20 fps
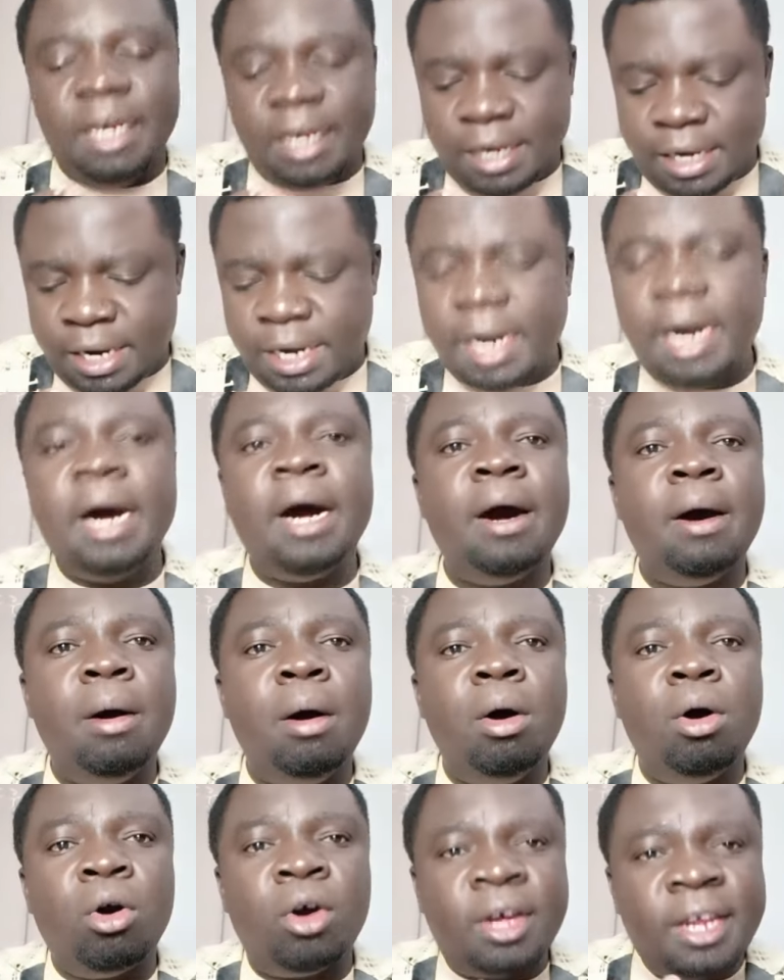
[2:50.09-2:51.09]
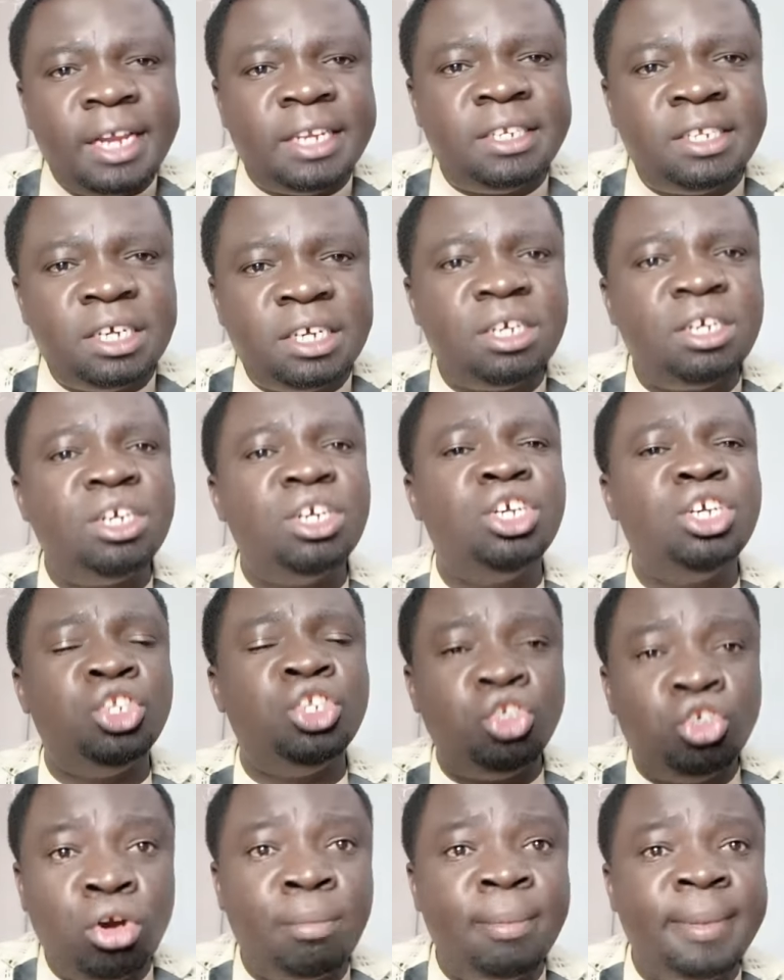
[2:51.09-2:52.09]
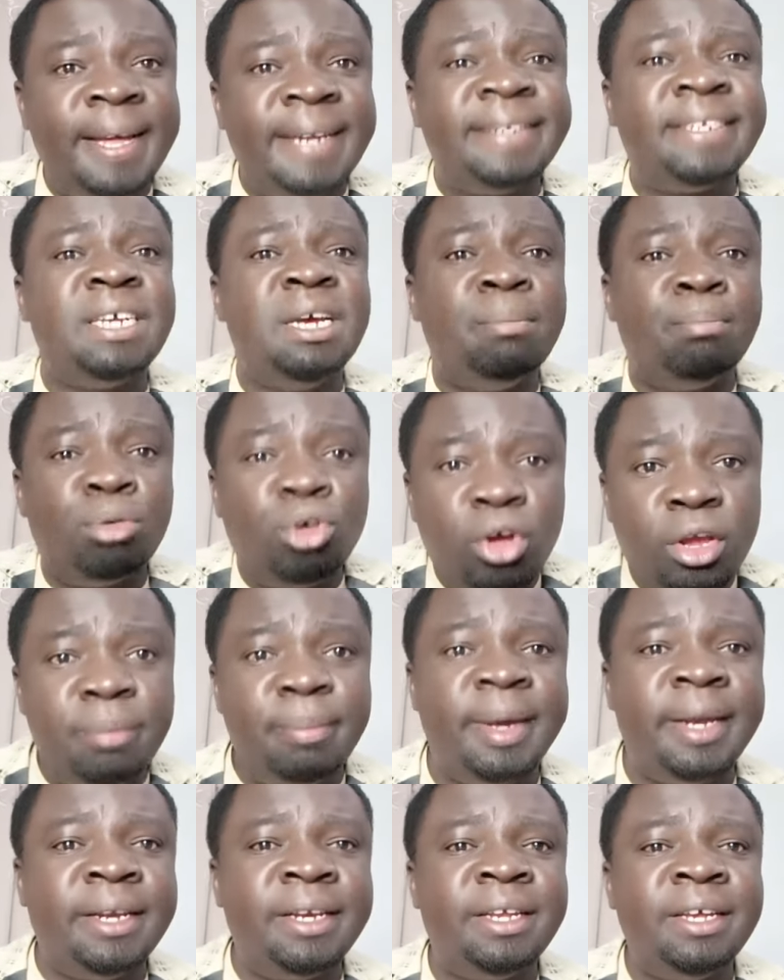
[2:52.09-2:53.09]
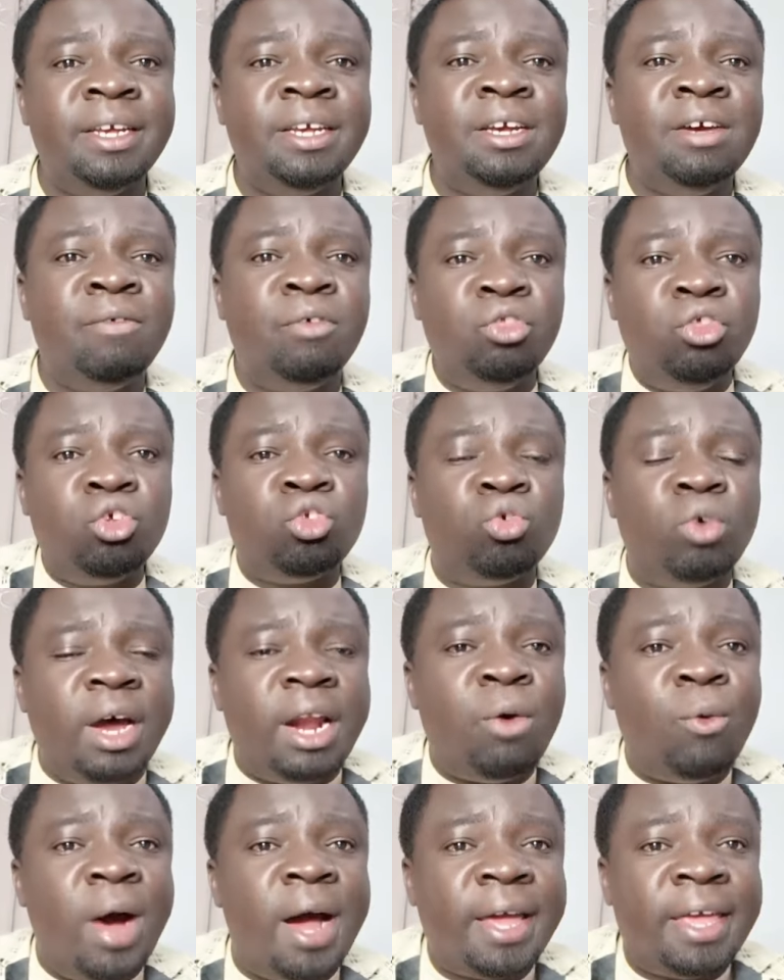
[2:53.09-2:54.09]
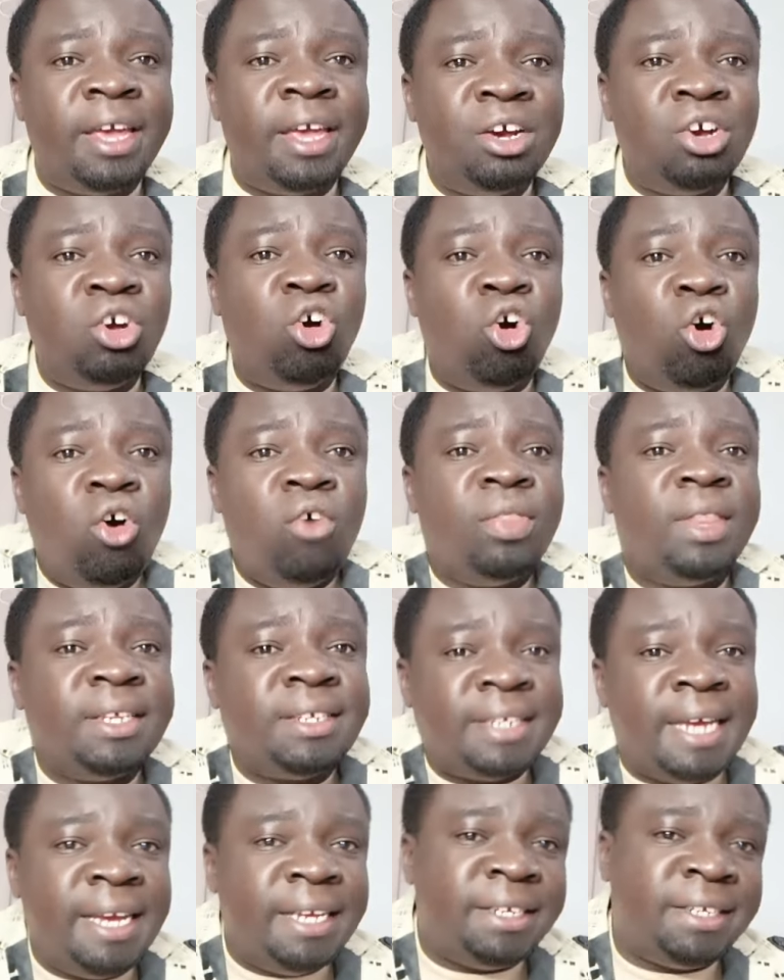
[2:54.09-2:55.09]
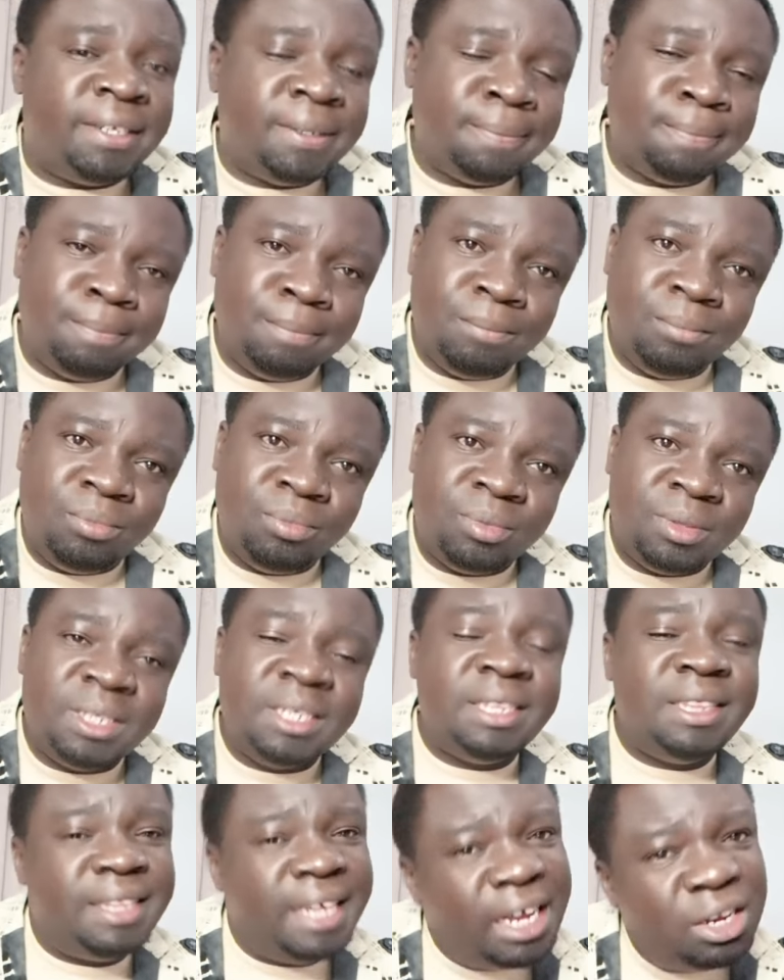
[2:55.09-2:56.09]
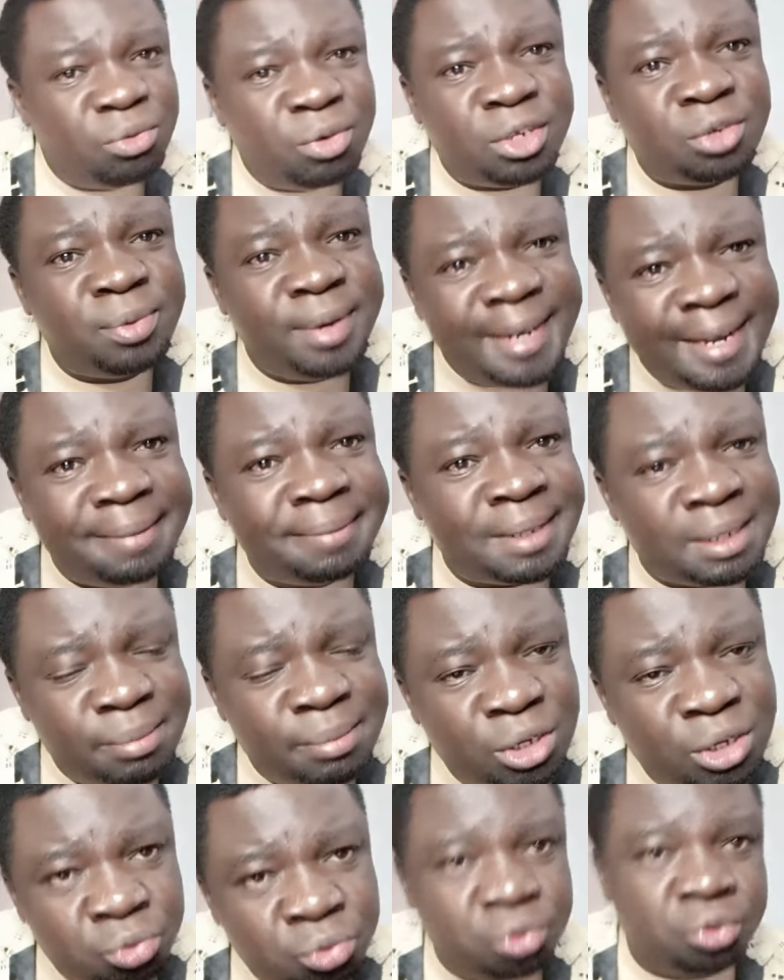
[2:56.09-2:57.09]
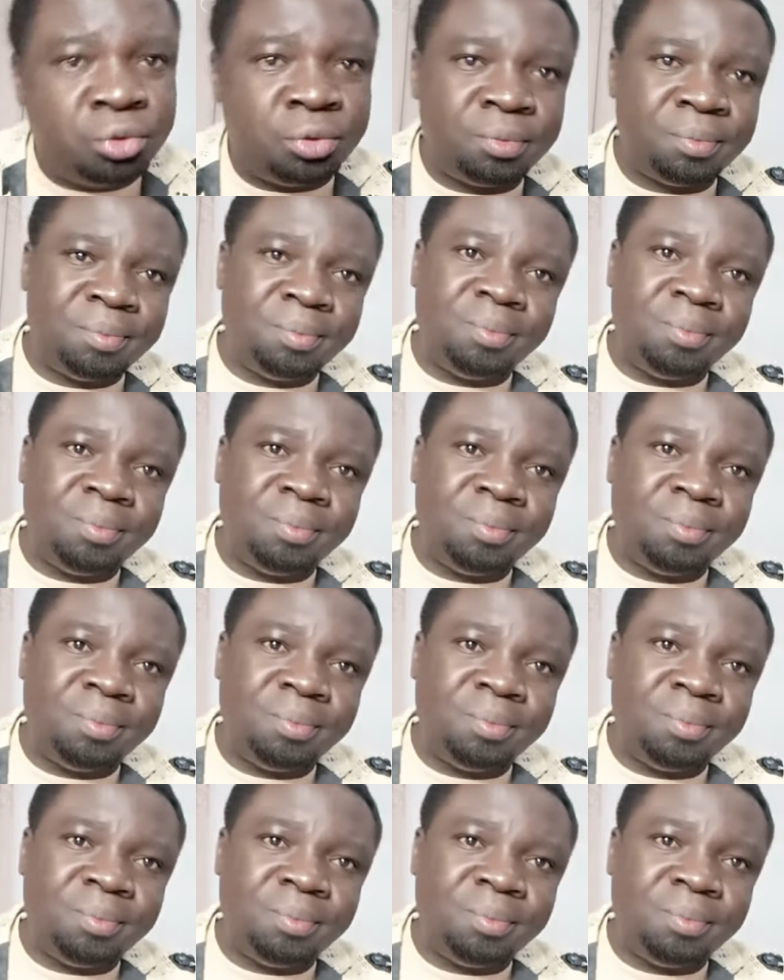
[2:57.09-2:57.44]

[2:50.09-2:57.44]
uh, creating job, that's employment for those who are working on the site. That was William Samuel Ruto.